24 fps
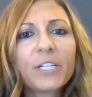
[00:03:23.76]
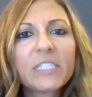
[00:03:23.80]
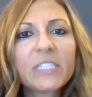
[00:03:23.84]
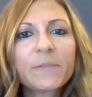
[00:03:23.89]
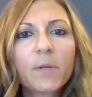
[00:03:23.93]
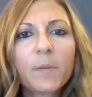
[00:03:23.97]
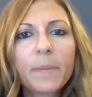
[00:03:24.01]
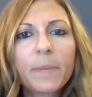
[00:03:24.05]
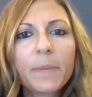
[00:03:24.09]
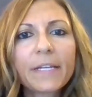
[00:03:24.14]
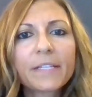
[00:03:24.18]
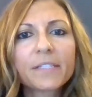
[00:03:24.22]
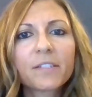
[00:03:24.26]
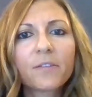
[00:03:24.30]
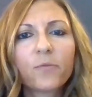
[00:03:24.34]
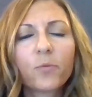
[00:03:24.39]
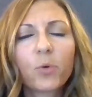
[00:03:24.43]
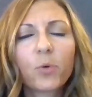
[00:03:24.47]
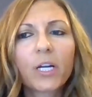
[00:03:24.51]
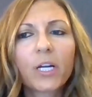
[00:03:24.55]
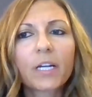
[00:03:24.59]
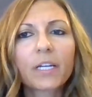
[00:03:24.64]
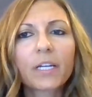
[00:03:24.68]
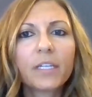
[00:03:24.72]
principal place of
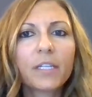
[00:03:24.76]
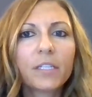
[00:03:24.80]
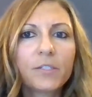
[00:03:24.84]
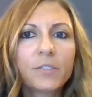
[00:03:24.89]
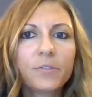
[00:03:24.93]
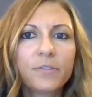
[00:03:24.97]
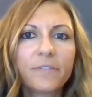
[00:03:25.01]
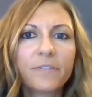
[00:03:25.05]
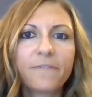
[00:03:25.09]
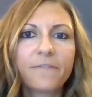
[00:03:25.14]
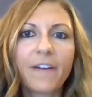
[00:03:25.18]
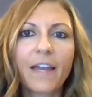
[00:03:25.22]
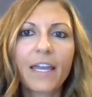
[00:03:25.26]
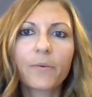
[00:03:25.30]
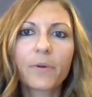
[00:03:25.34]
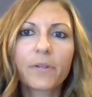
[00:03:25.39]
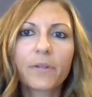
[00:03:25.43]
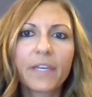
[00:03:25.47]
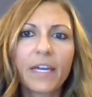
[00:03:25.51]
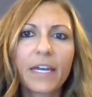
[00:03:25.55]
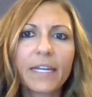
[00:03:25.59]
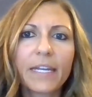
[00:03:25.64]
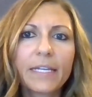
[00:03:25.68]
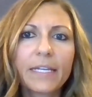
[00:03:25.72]
work. Can you define
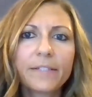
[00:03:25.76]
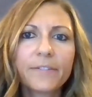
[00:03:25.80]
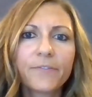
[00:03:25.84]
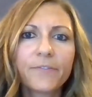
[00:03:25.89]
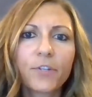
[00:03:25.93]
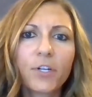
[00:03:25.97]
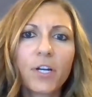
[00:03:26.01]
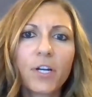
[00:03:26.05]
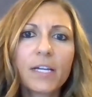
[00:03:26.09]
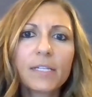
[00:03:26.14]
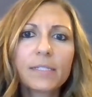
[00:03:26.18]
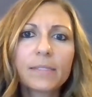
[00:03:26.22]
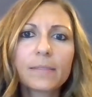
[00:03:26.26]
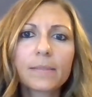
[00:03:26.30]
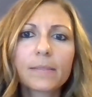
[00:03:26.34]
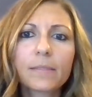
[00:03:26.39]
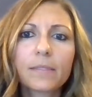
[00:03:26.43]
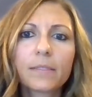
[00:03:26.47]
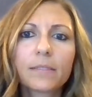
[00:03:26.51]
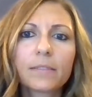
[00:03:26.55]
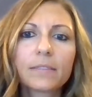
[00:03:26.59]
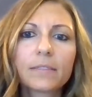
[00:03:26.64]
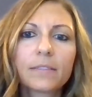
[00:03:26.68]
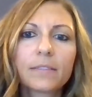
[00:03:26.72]
what that is for
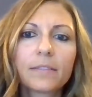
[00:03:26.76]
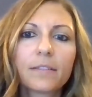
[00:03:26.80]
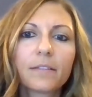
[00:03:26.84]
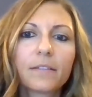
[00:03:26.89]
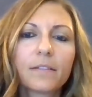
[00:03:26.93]
us?